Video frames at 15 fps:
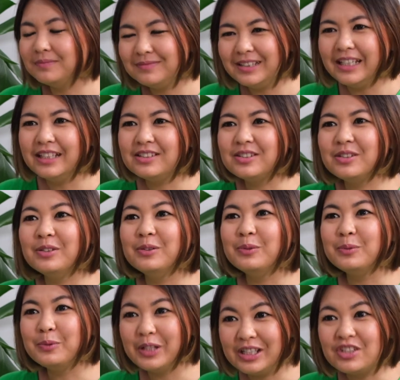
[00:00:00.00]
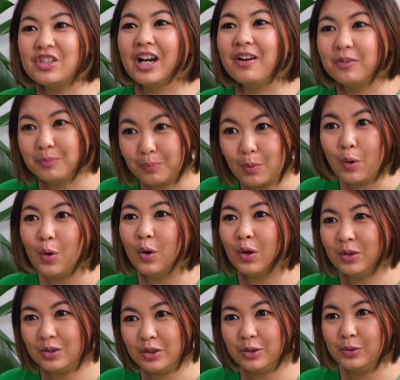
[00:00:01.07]
needs to reach out
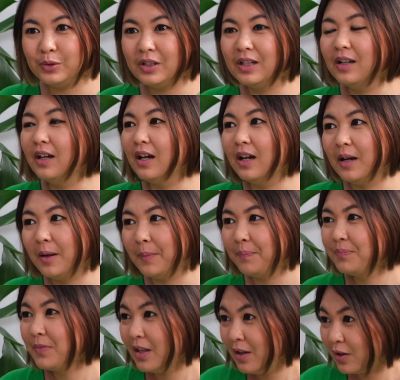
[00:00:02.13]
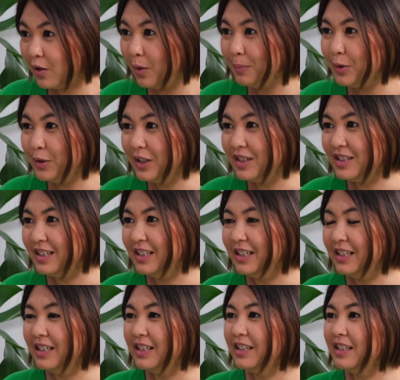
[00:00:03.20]
more to the
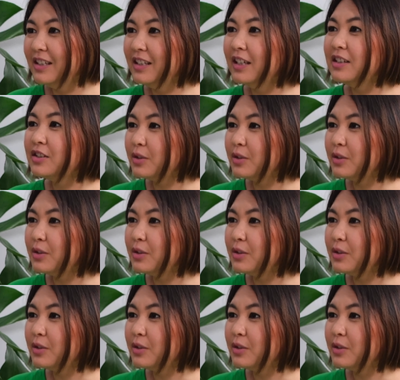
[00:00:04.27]
community,